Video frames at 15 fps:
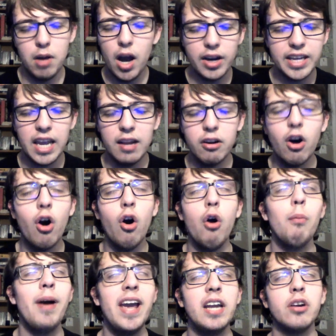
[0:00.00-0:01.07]
Again,
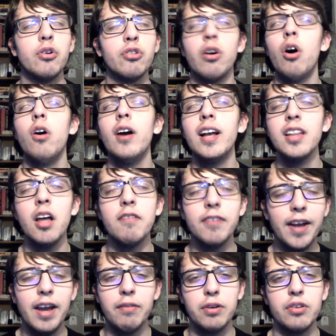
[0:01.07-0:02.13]
all bangers. I
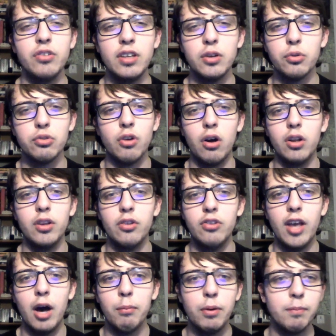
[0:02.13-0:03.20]
love every single song on
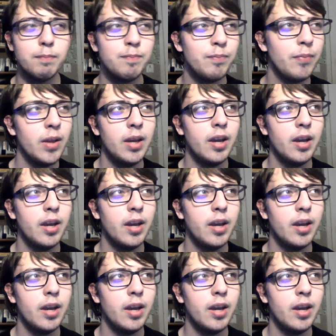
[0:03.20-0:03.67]
this album.